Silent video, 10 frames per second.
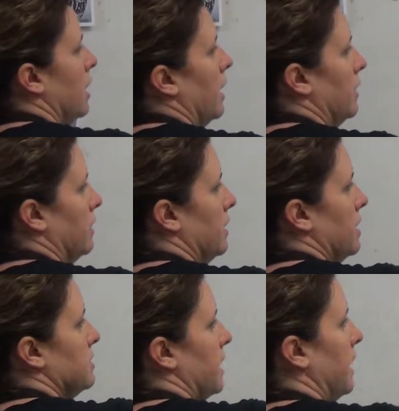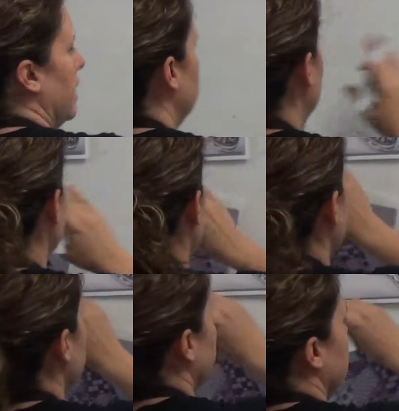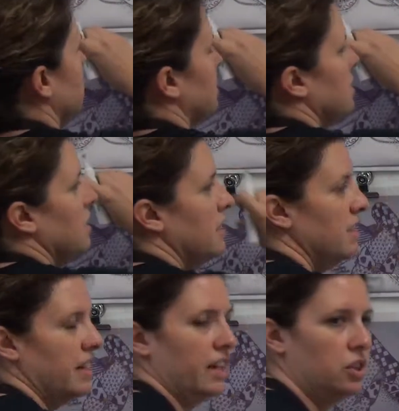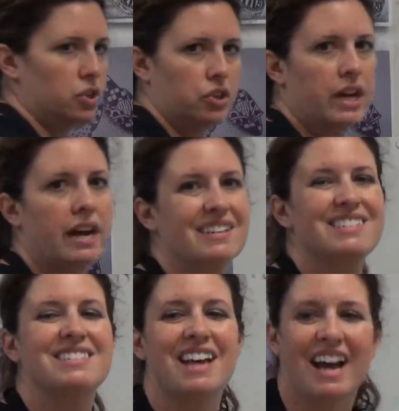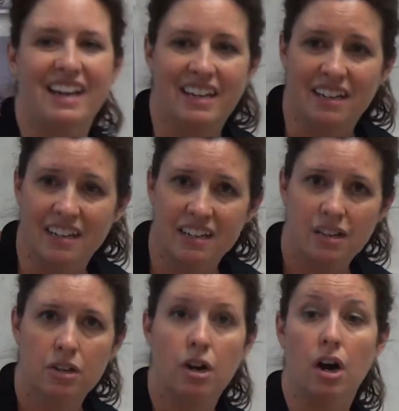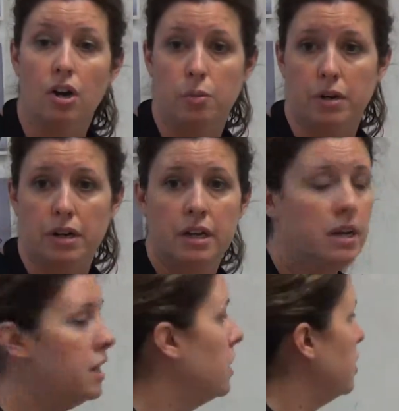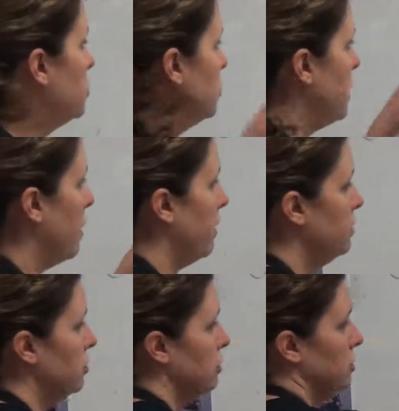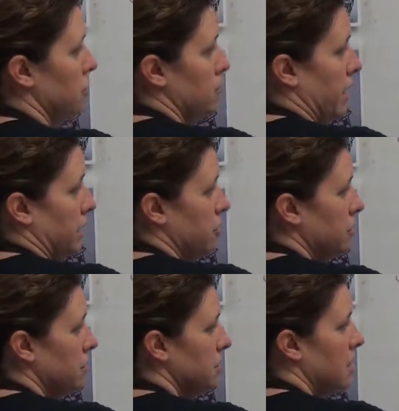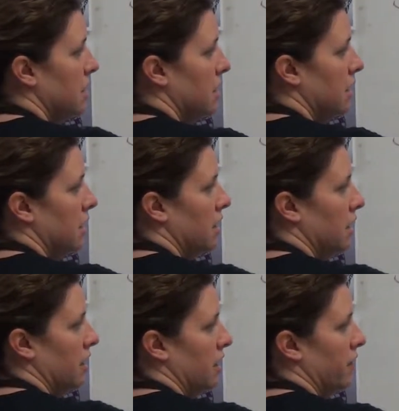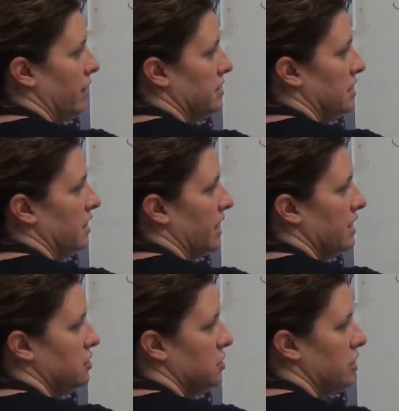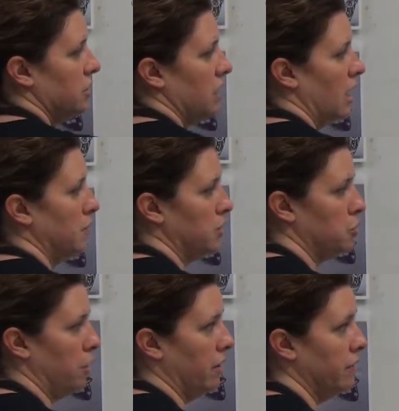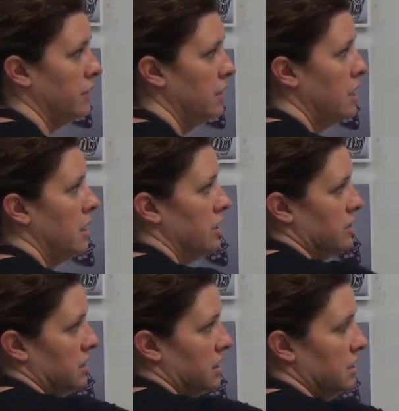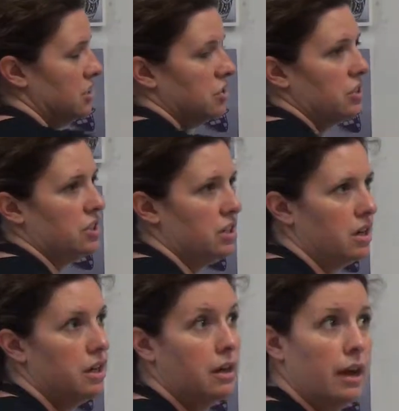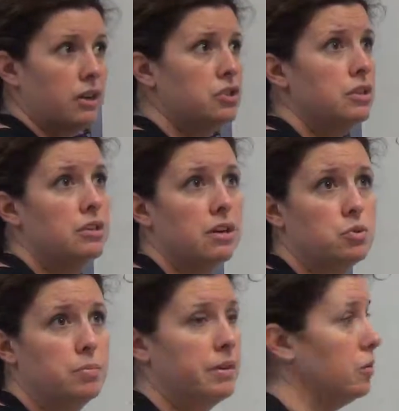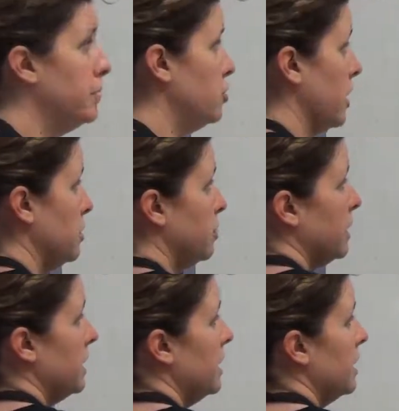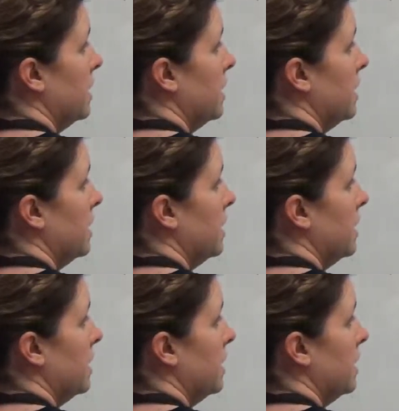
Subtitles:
And then as I got older, I realized and I learned how to sign artwork. So now I just do my initials, and if I did it last year, I'd put 12. Did it this year, actually you guys it'll be January,